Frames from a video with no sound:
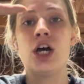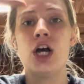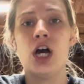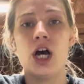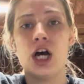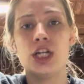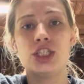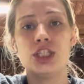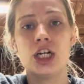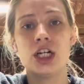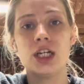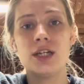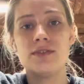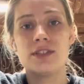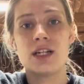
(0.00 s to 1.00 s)
a chunk
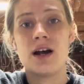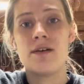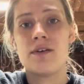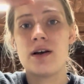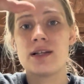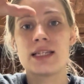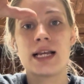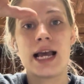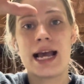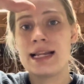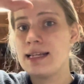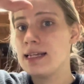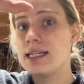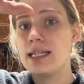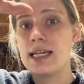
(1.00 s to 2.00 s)
of stuff. I was like, I
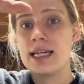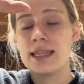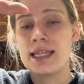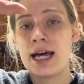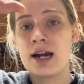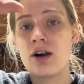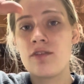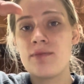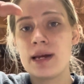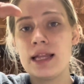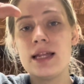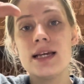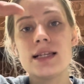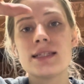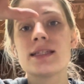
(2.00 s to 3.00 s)
need to get that off my
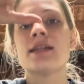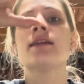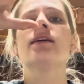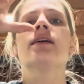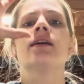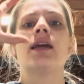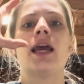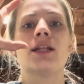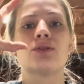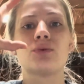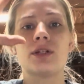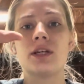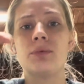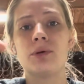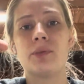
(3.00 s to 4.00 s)
list. It's
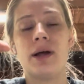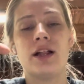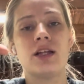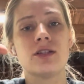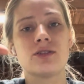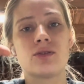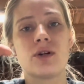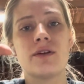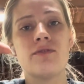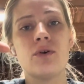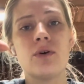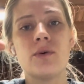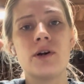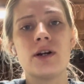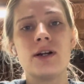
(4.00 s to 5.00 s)
really propelling the story
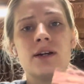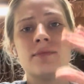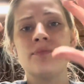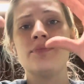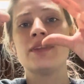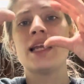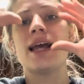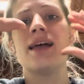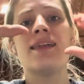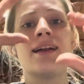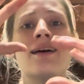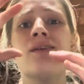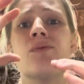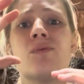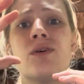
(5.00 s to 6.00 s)
forward. And then I
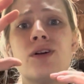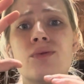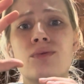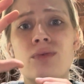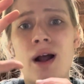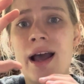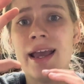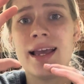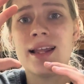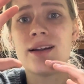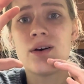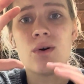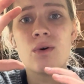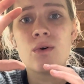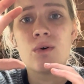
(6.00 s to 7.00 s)
don't want to write a
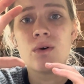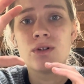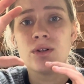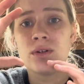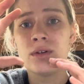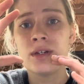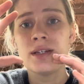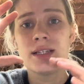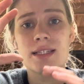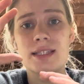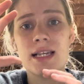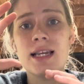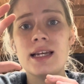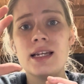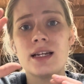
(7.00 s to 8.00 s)
whole
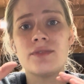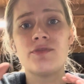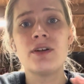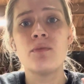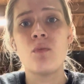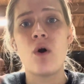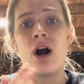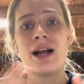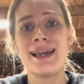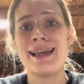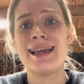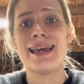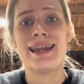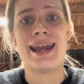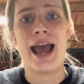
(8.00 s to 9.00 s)
scene of them
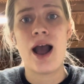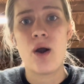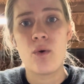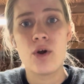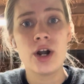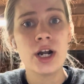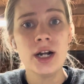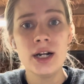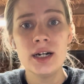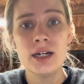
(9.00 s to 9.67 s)
walking an hour,